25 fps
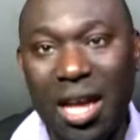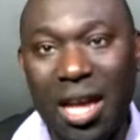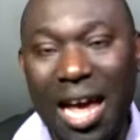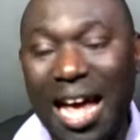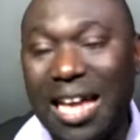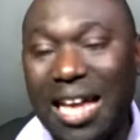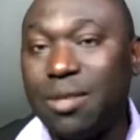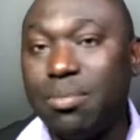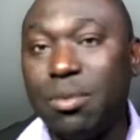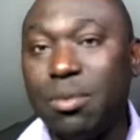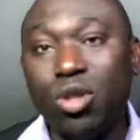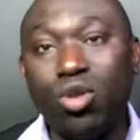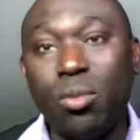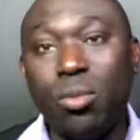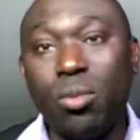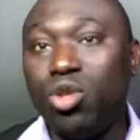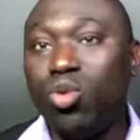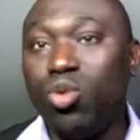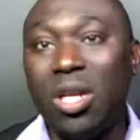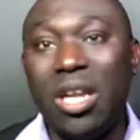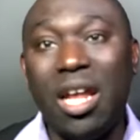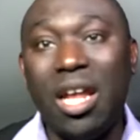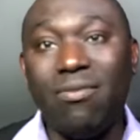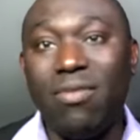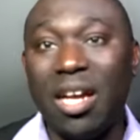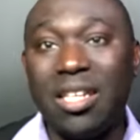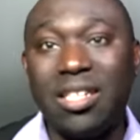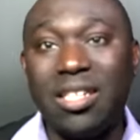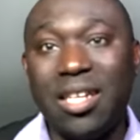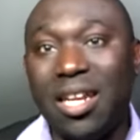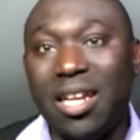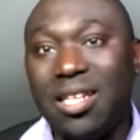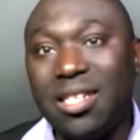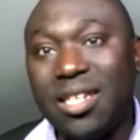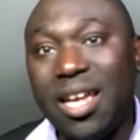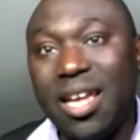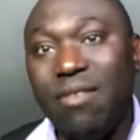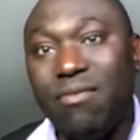asked me to be doing
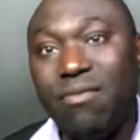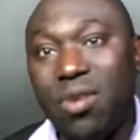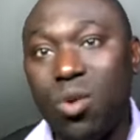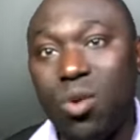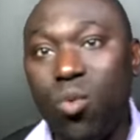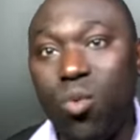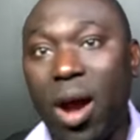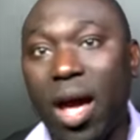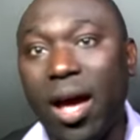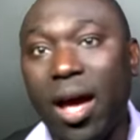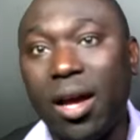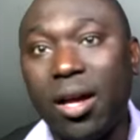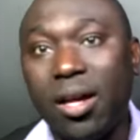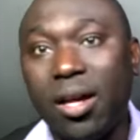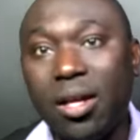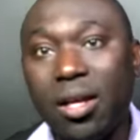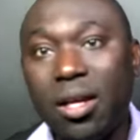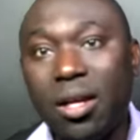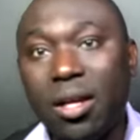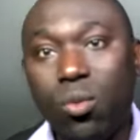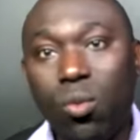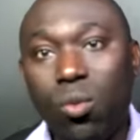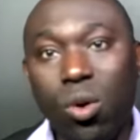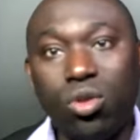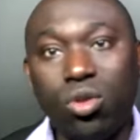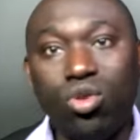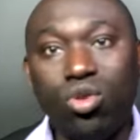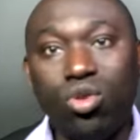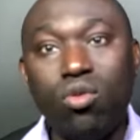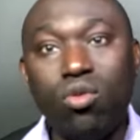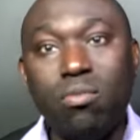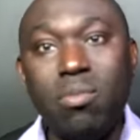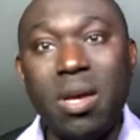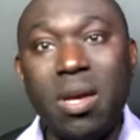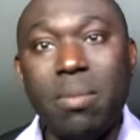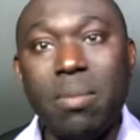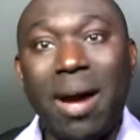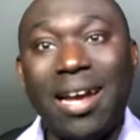evangelism everywhere. What do you
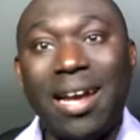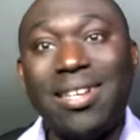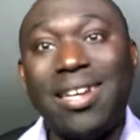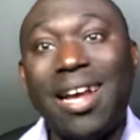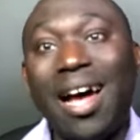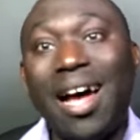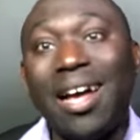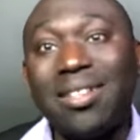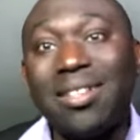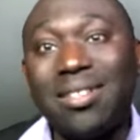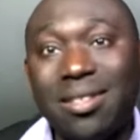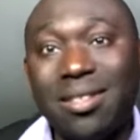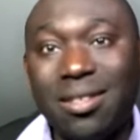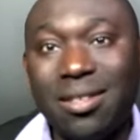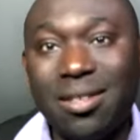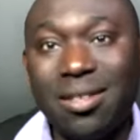mean by that?